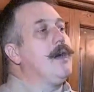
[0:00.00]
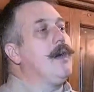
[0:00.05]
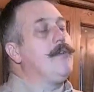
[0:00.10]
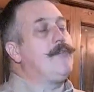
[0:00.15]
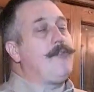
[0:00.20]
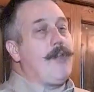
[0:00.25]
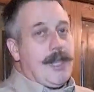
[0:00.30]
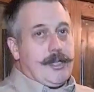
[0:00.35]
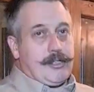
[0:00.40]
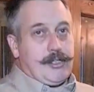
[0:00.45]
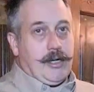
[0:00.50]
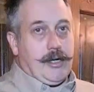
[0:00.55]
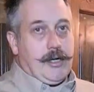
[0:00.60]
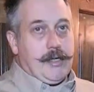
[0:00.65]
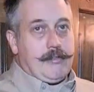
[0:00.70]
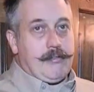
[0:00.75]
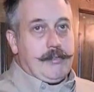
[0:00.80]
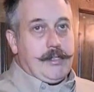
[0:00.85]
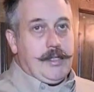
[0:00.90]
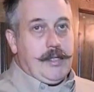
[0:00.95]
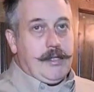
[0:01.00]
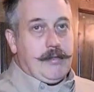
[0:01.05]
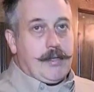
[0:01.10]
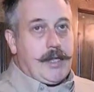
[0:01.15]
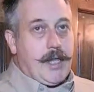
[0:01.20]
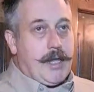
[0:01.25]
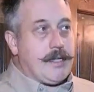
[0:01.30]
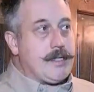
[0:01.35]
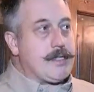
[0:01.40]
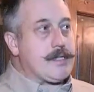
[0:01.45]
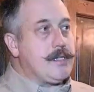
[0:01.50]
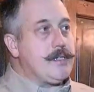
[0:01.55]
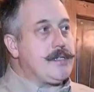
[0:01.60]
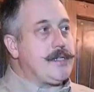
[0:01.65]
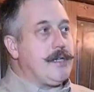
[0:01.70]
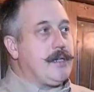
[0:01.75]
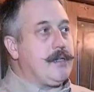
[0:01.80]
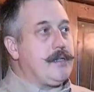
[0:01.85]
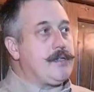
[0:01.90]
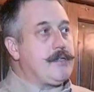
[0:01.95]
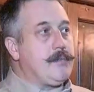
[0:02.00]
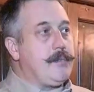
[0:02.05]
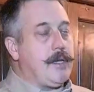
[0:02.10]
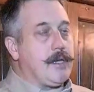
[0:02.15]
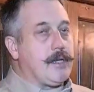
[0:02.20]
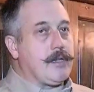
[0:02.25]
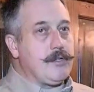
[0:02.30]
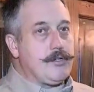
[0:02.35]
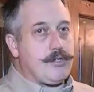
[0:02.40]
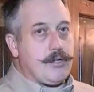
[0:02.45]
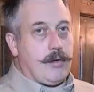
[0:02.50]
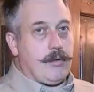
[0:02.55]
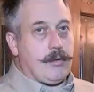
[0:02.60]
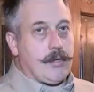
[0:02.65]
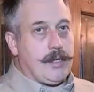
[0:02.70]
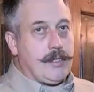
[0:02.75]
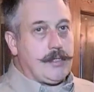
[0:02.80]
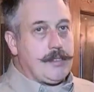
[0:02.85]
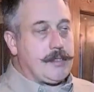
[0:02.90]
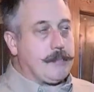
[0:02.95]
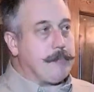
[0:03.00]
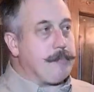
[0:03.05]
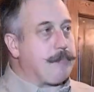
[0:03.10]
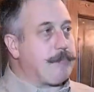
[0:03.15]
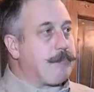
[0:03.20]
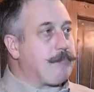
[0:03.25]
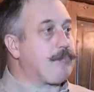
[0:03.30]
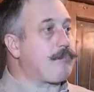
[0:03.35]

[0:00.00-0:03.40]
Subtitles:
a Flashhider in the UK is considered to be a controlled item,